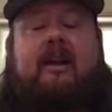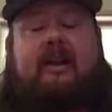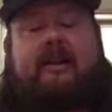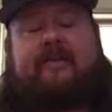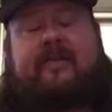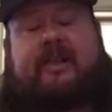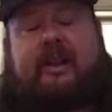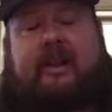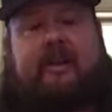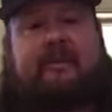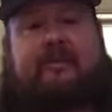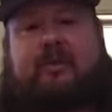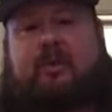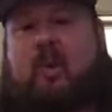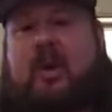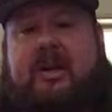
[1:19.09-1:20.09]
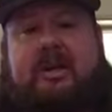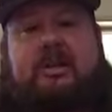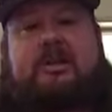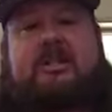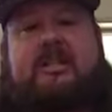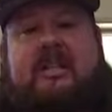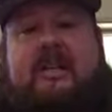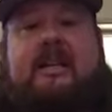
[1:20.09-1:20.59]
If what
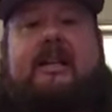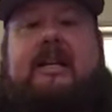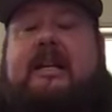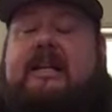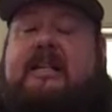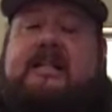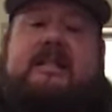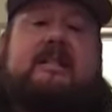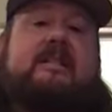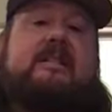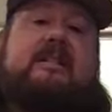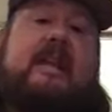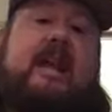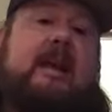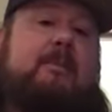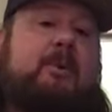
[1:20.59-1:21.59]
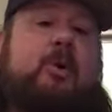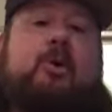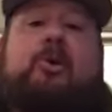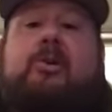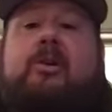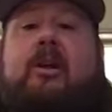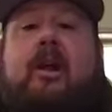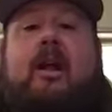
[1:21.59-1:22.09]
you're sitting in isn't
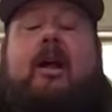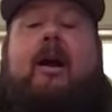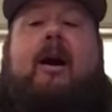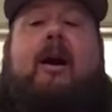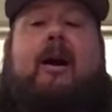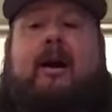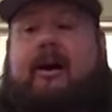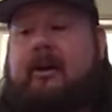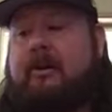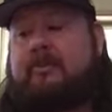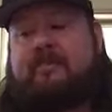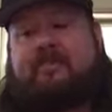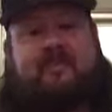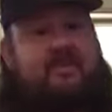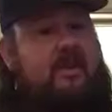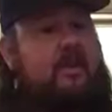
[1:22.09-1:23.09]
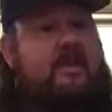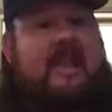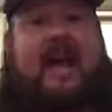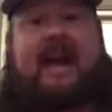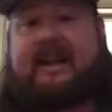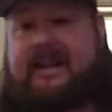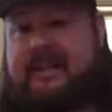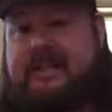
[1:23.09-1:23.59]
stable,
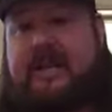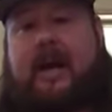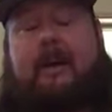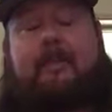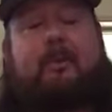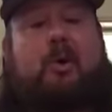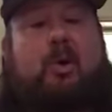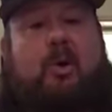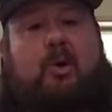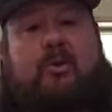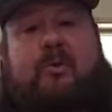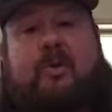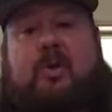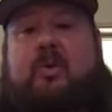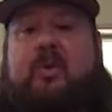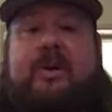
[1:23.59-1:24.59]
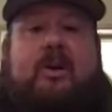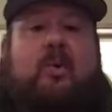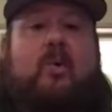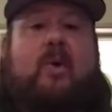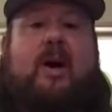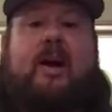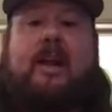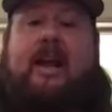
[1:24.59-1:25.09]
that can topple over. We don't
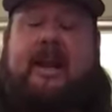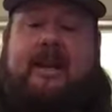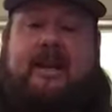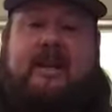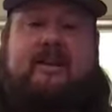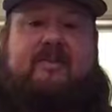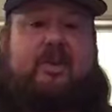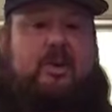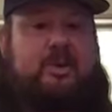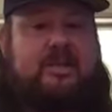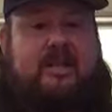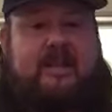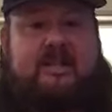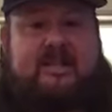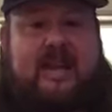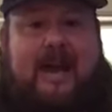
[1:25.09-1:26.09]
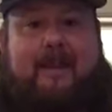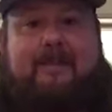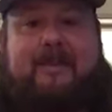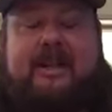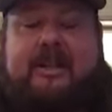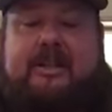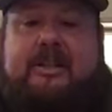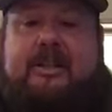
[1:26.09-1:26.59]
want any of those things
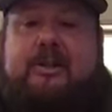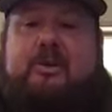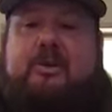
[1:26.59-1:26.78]
happening to you.